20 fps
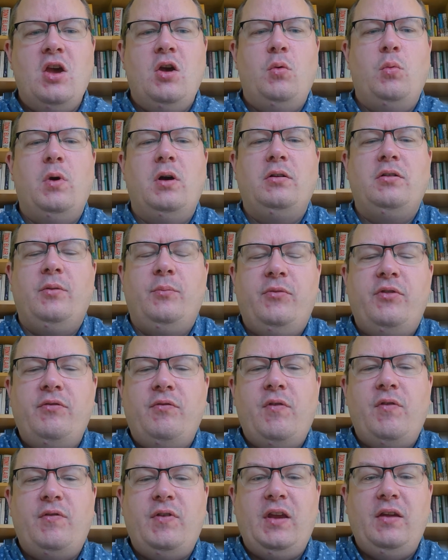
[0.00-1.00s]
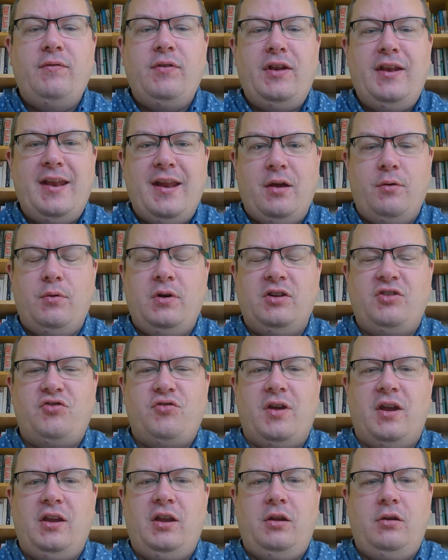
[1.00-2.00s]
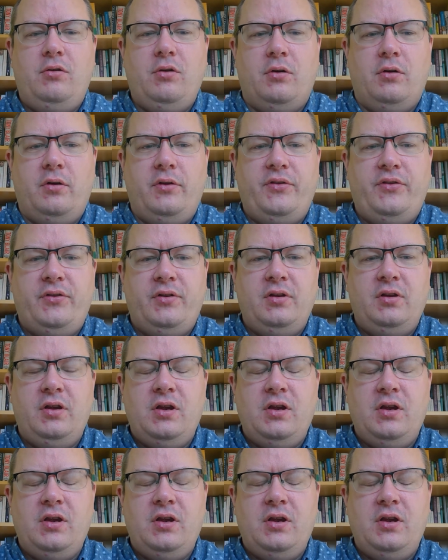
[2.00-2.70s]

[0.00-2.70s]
Welcome to the Viva network training course.